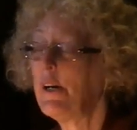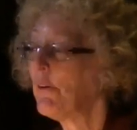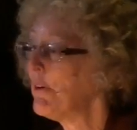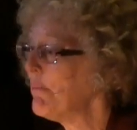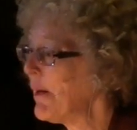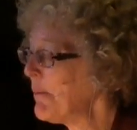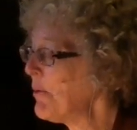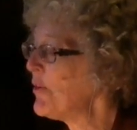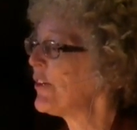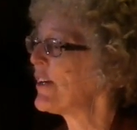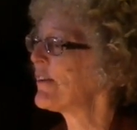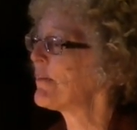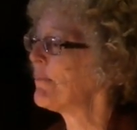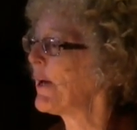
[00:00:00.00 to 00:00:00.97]
Remember,
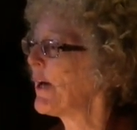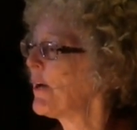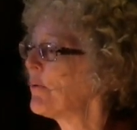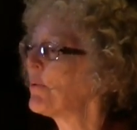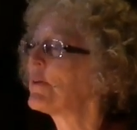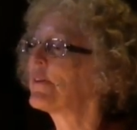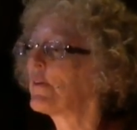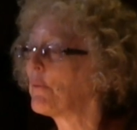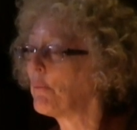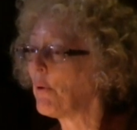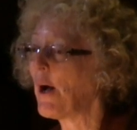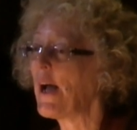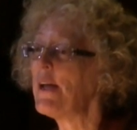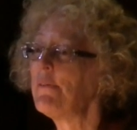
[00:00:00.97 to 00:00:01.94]
Jezebel was
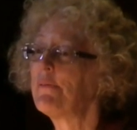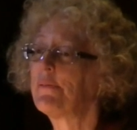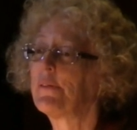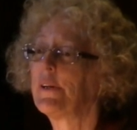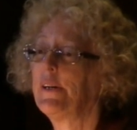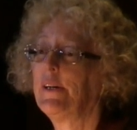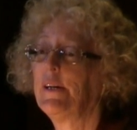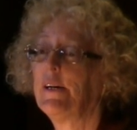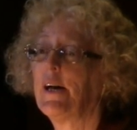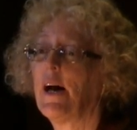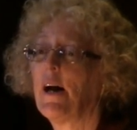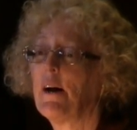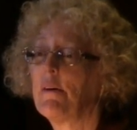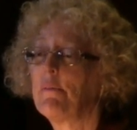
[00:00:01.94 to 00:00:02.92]

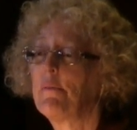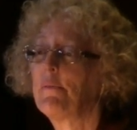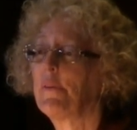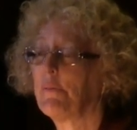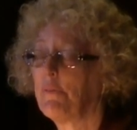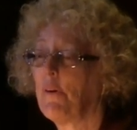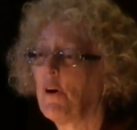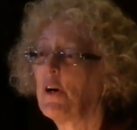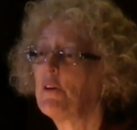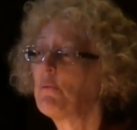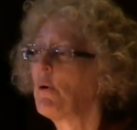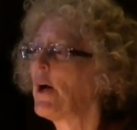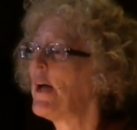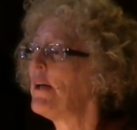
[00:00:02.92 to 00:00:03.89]
the
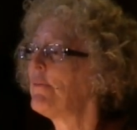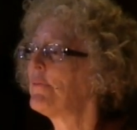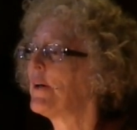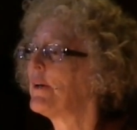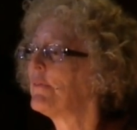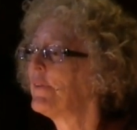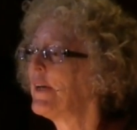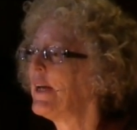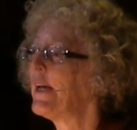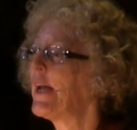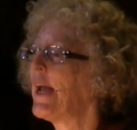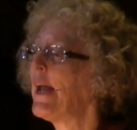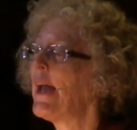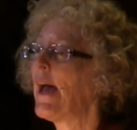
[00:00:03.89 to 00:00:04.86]
foreign wife of
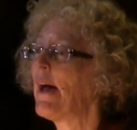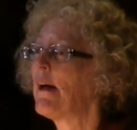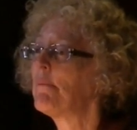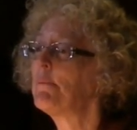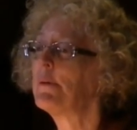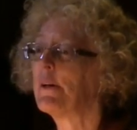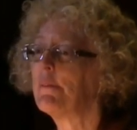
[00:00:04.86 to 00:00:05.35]
King Ahab